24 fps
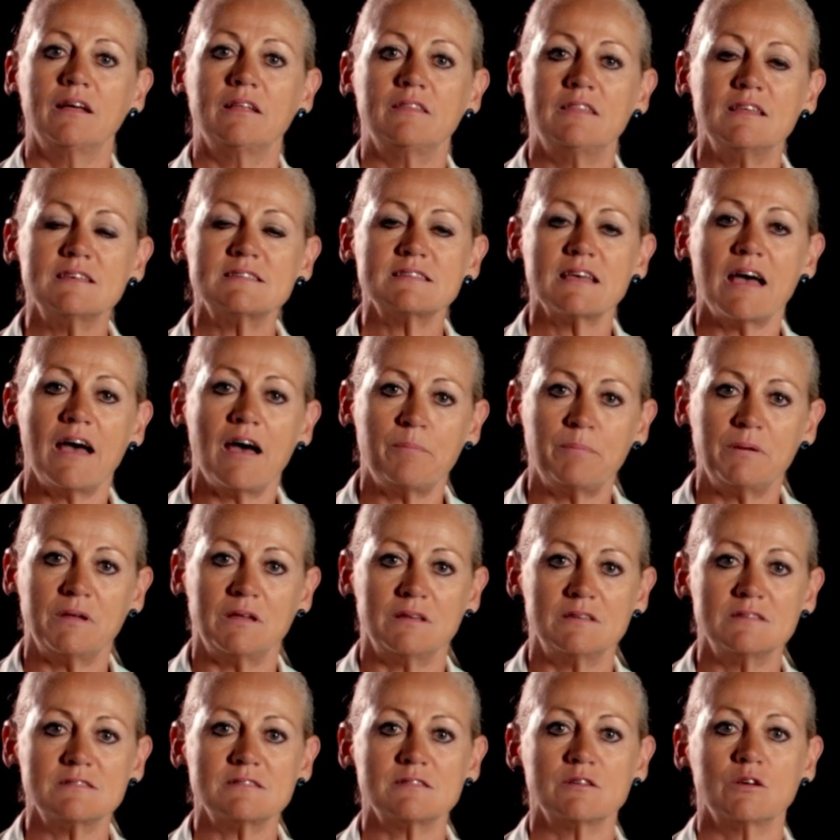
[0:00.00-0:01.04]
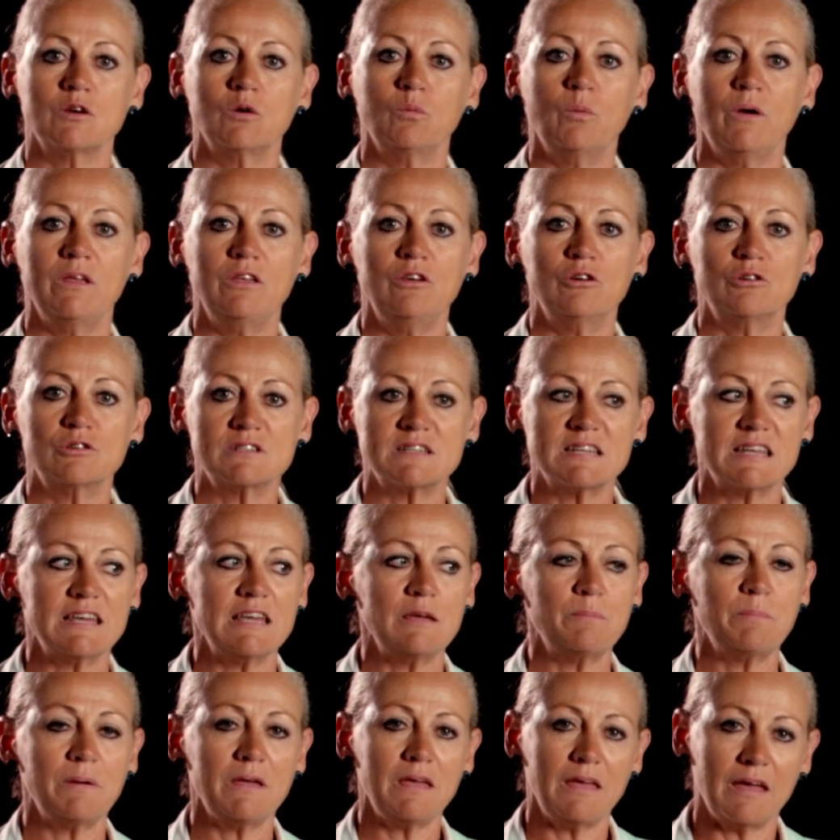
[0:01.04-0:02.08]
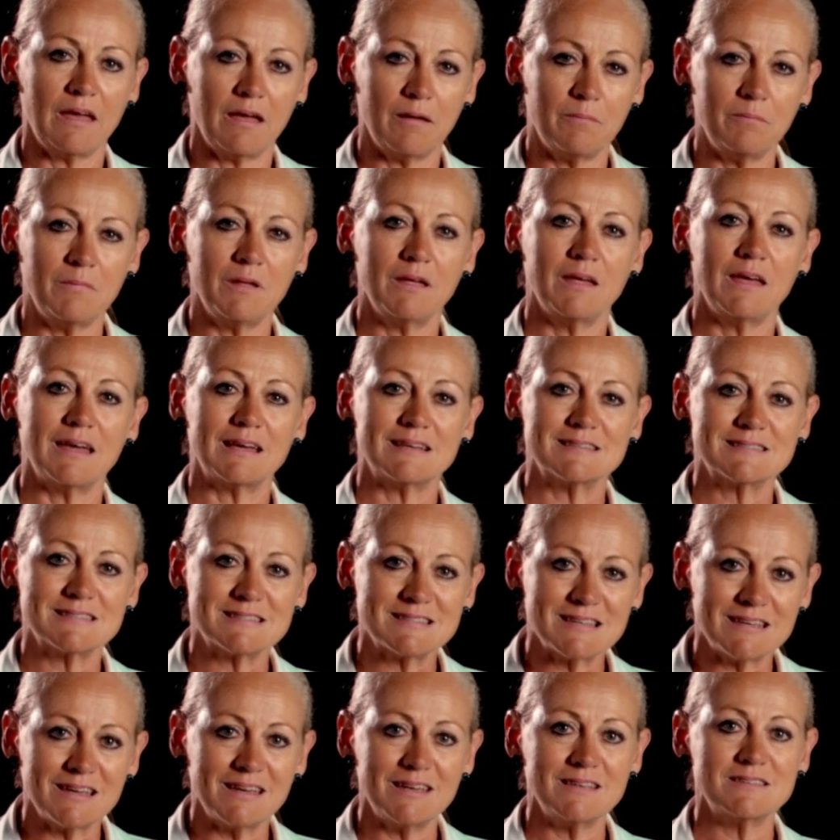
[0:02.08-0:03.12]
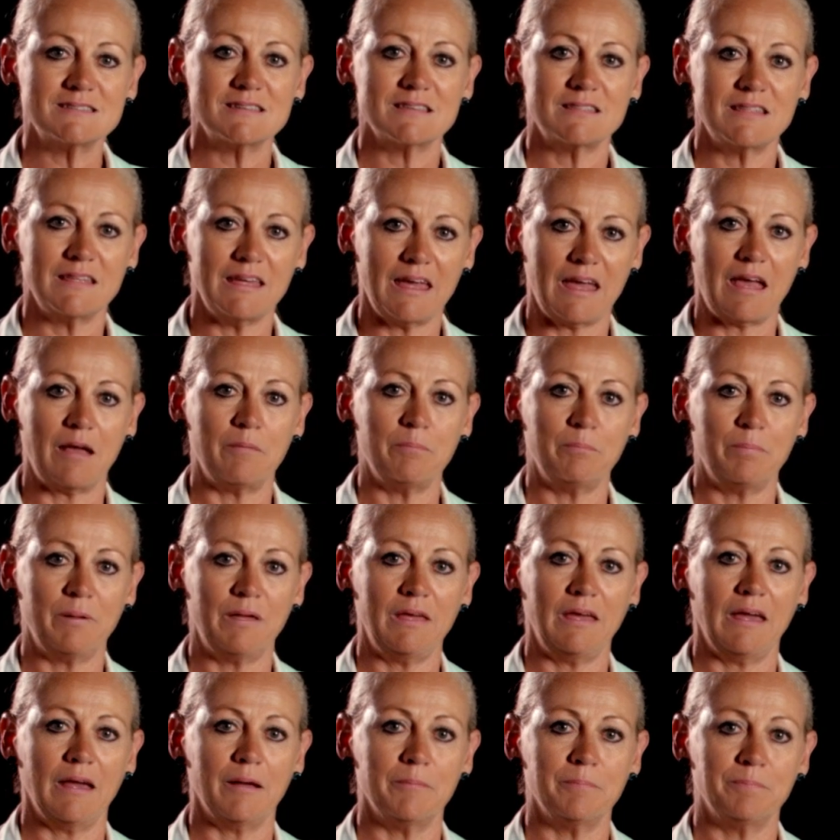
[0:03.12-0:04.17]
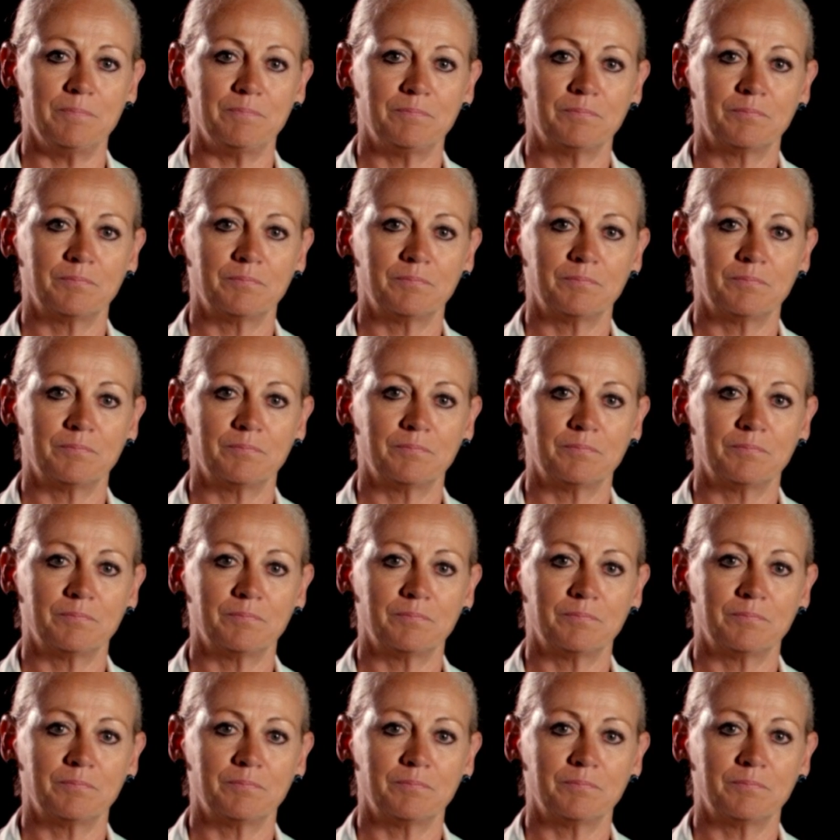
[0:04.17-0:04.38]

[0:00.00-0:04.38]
This happens when your TPM exceeds the MPM.